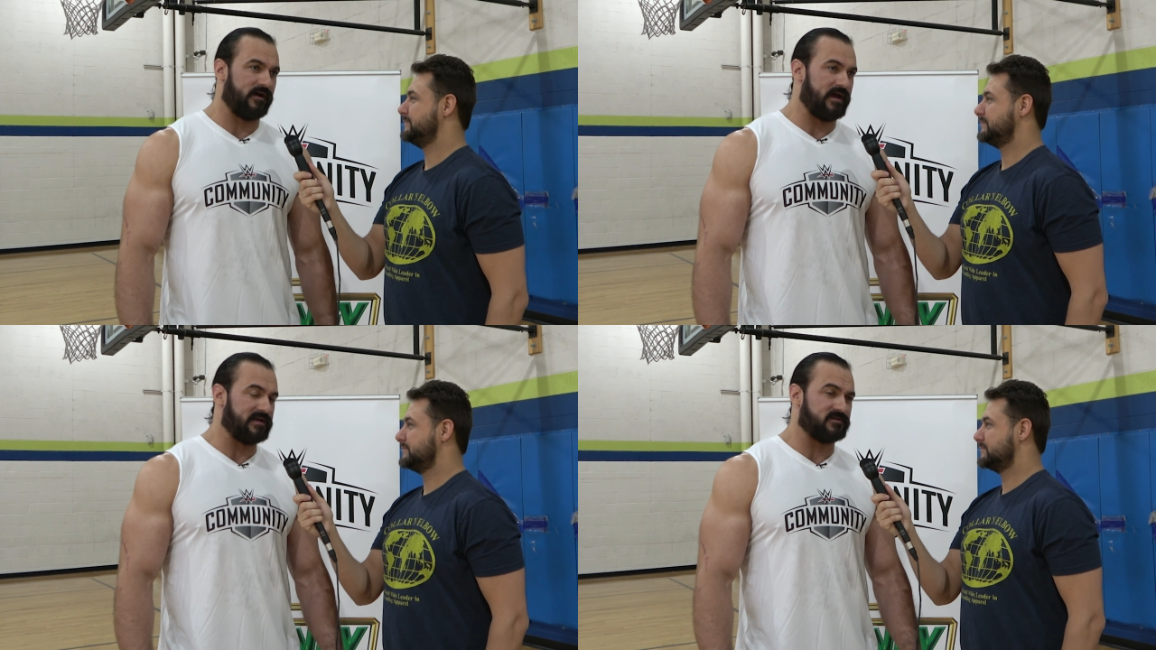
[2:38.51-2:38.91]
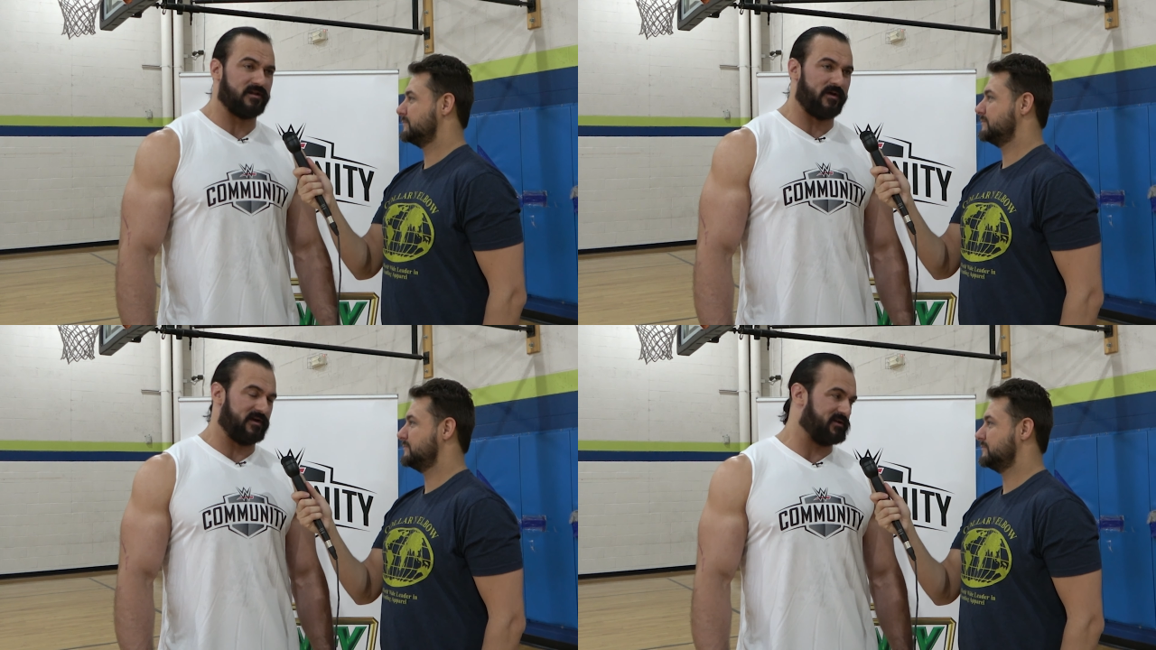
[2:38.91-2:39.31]
Speaker 1: It's all
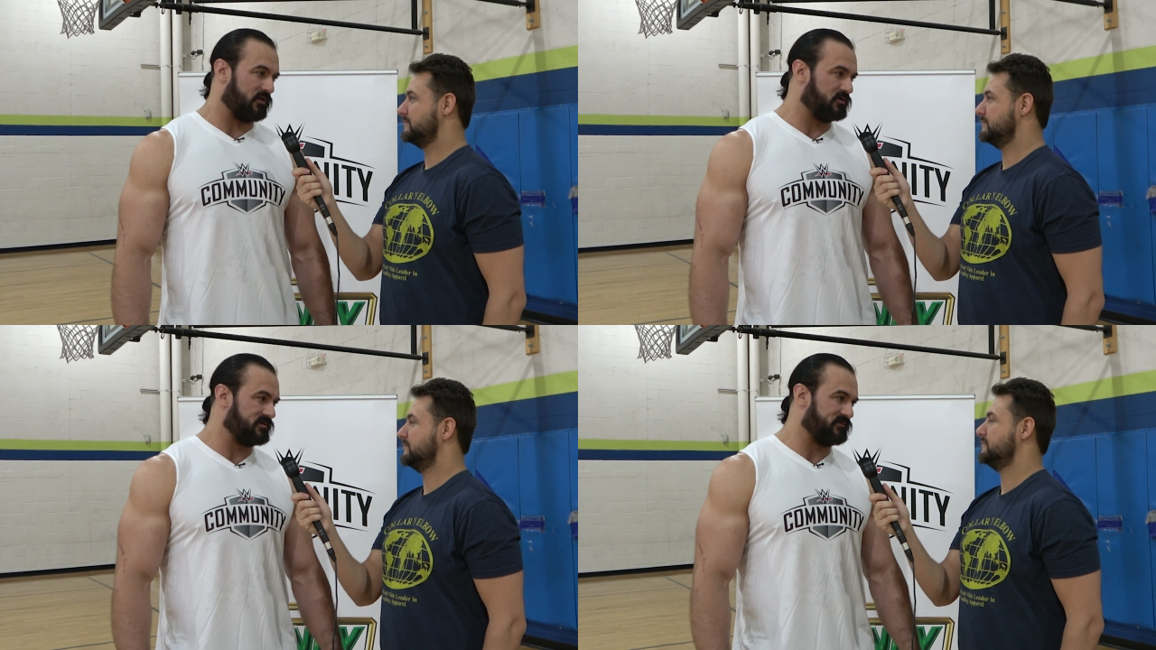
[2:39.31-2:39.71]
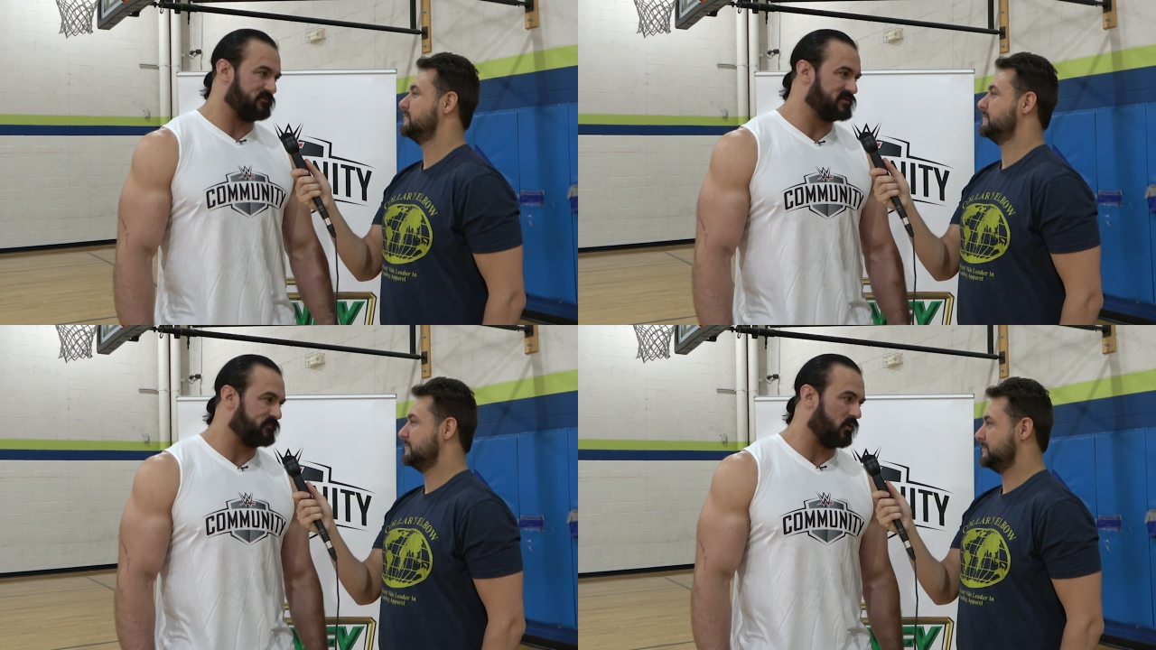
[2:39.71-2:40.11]
about inclusion through
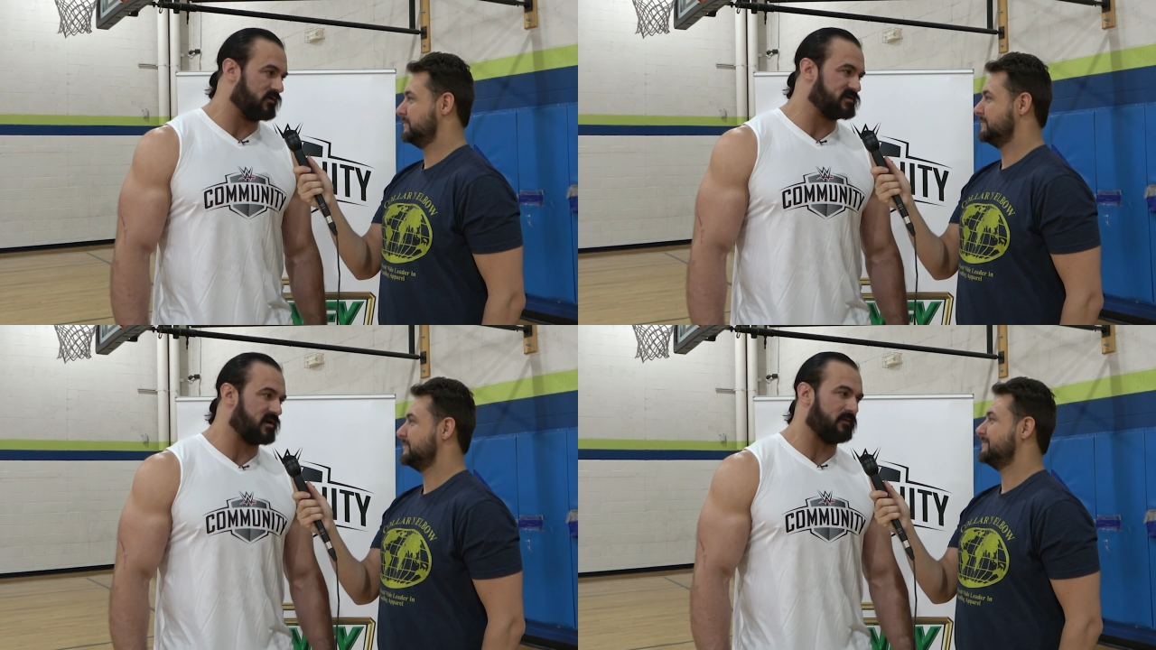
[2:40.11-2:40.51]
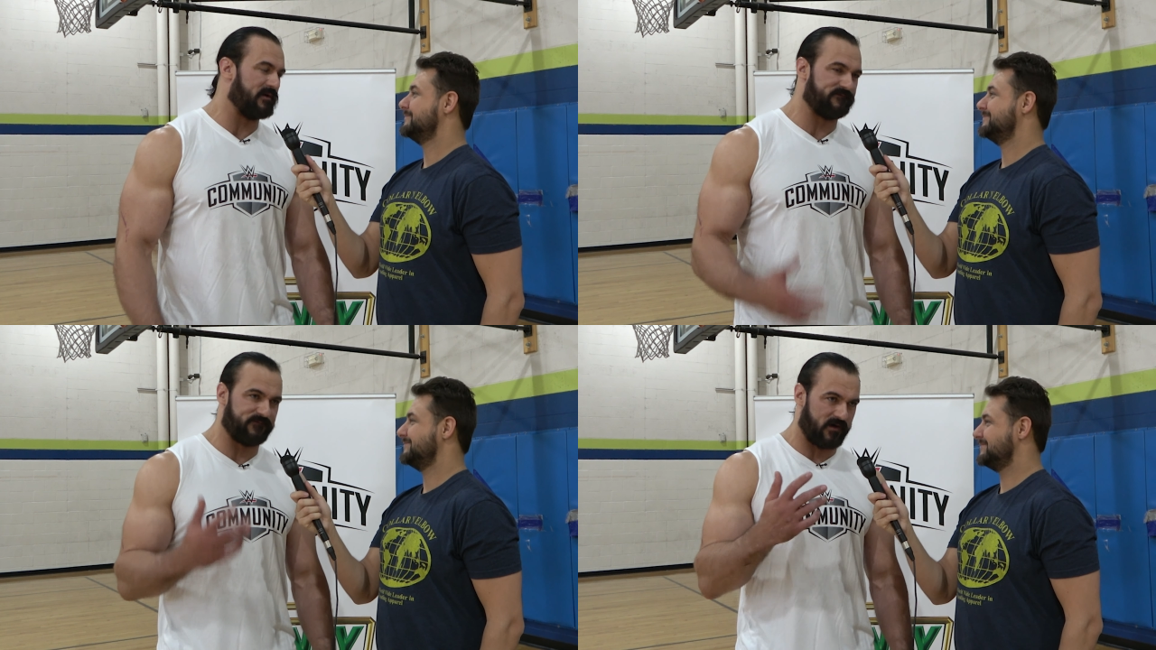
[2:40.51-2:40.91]
sports. It's all about
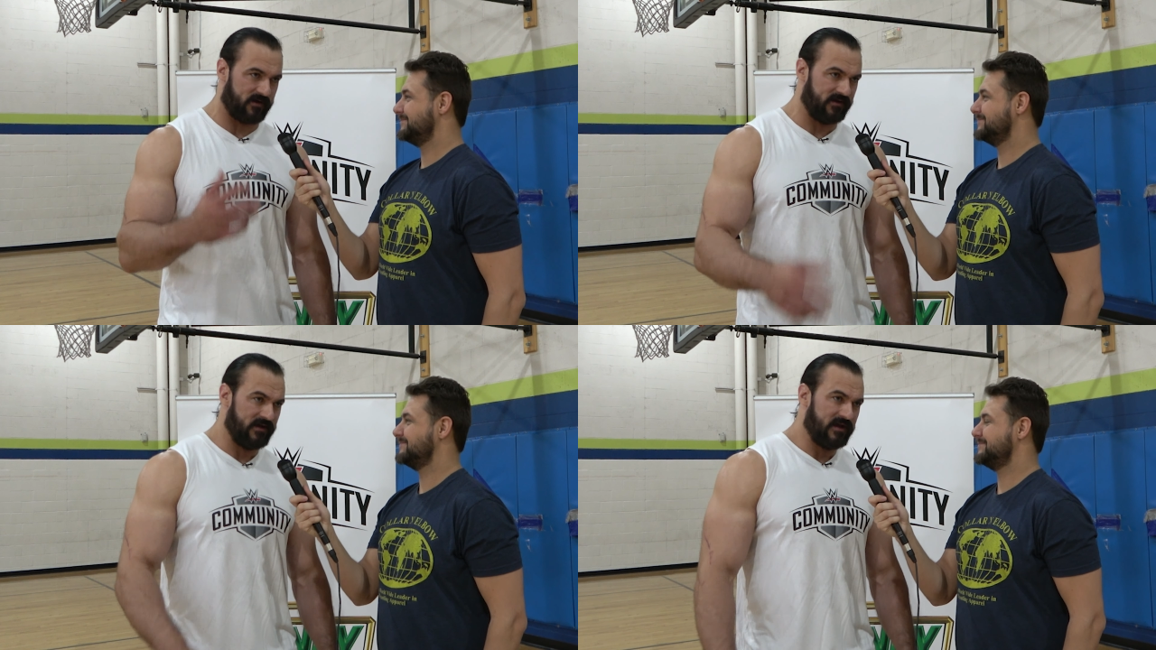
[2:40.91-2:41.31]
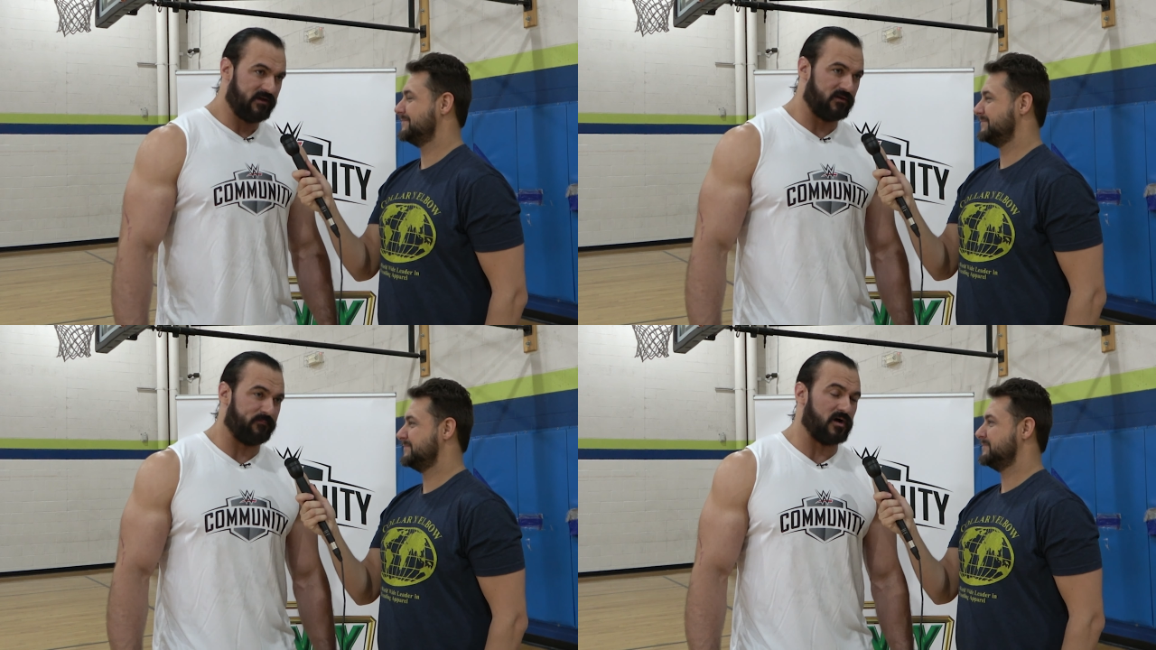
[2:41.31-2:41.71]
fun. You know,
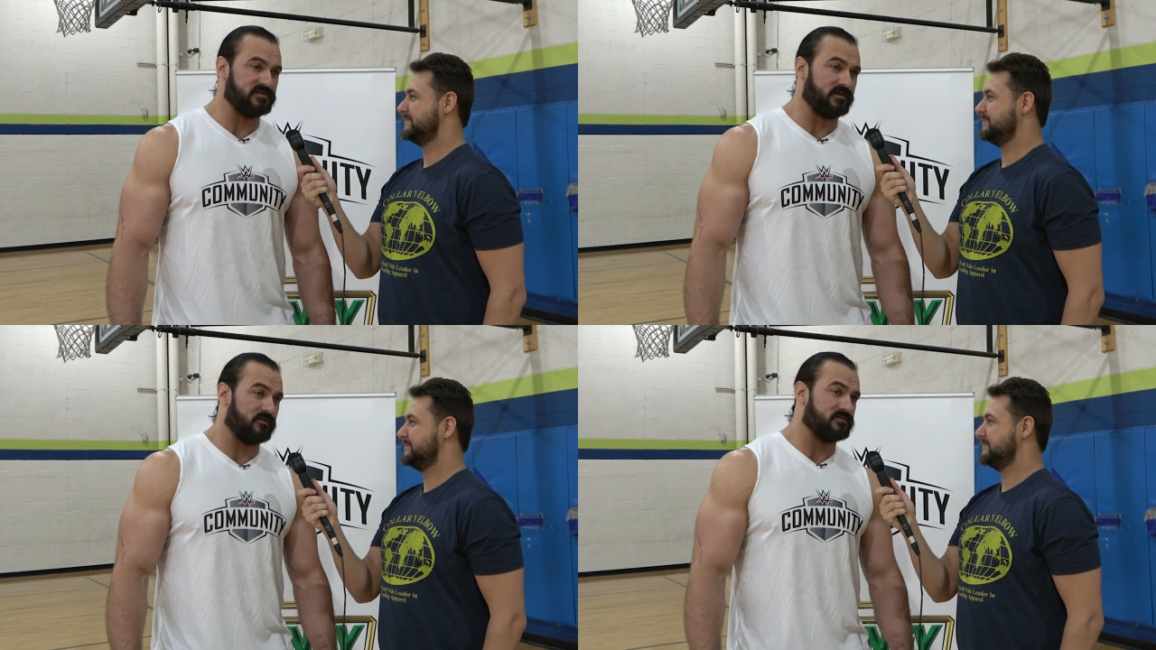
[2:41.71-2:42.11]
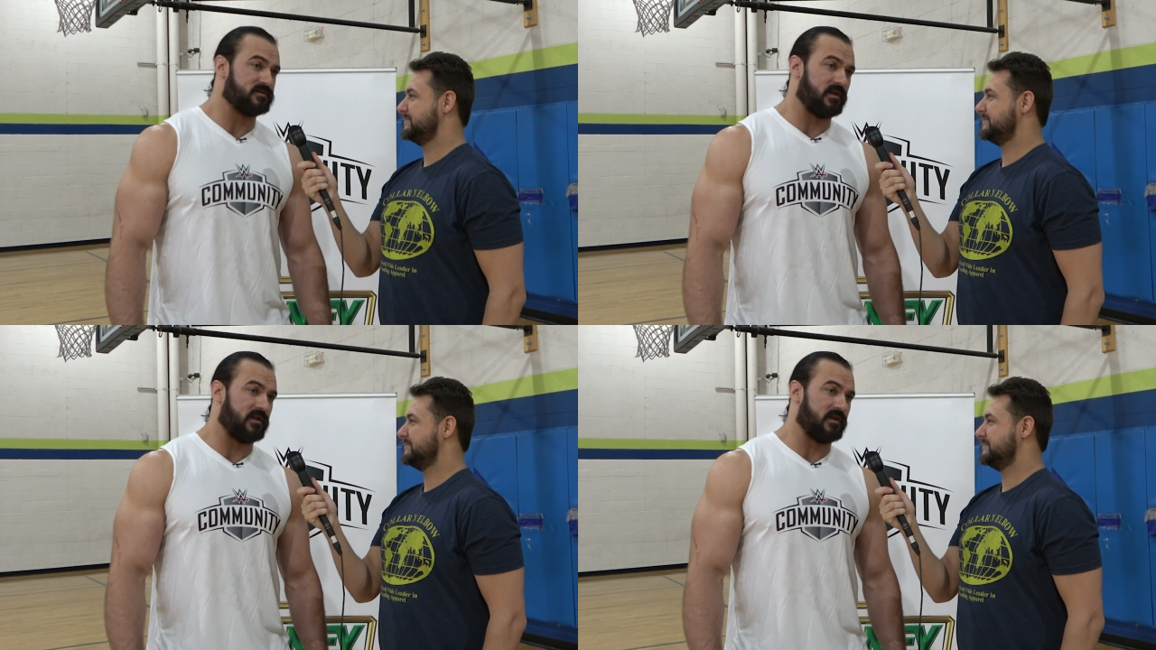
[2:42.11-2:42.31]
the Boys and Girls